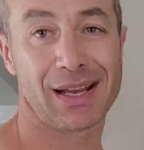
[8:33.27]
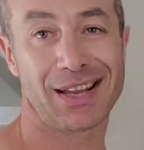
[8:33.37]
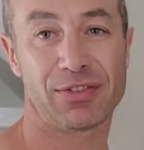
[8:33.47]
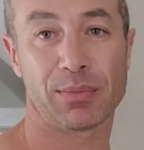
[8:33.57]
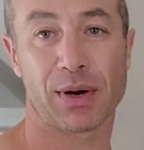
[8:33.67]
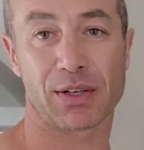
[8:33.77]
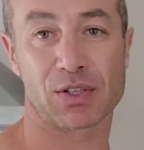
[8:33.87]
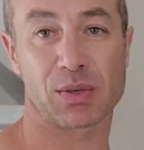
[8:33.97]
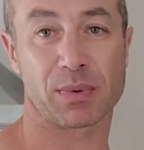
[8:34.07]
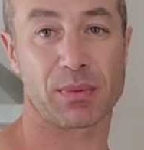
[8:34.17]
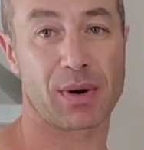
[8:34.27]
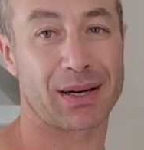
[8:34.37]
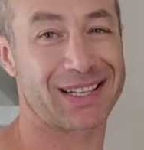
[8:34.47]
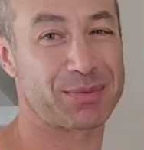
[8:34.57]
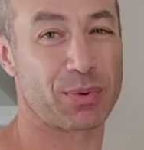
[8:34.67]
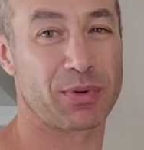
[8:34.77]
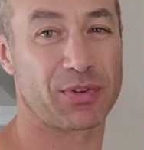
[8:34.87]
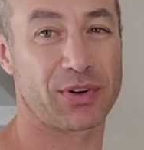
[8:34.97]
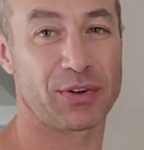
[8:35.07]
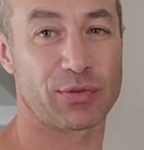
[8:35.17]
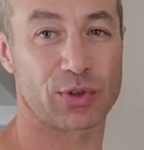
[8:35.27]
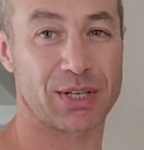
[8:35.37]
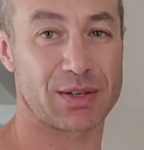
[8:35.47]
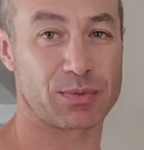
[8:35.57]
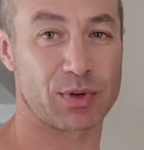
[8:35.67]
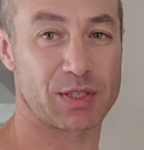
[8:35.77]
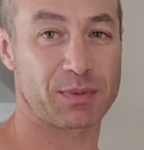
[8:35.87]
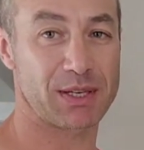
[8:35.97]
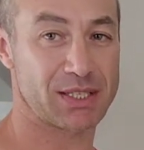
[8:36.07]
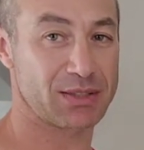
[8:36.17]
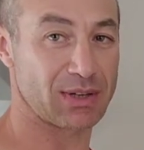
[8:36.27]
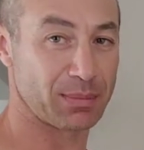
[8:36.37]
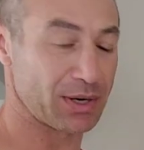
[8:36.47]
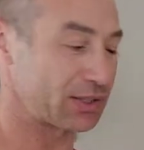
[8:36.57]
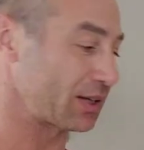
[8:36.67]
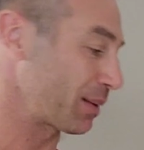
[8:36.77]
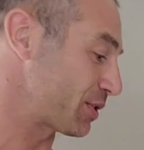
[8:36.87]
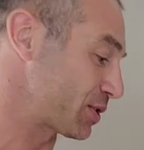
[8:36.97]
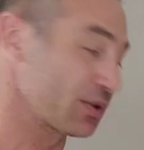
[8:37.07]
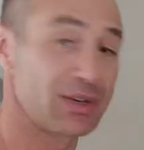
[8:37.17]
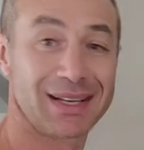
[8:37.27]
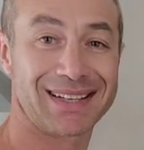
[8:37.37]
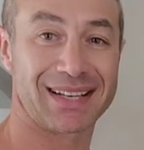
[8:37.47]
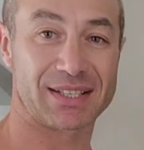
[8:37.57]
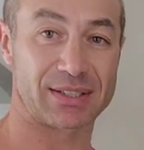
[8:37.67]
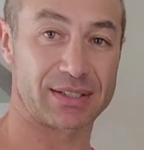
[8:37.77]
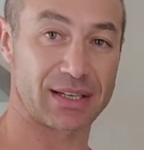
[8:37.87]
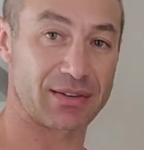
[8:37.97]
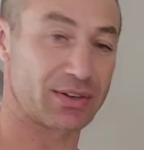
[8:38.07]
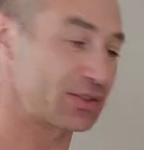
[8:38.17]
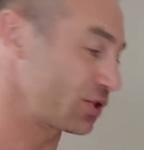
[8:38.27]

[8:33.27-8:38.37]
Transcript: If you buy in a supermarket, it's probably 3 or 4 times more expensive. I buy it on Amazon, getting delivered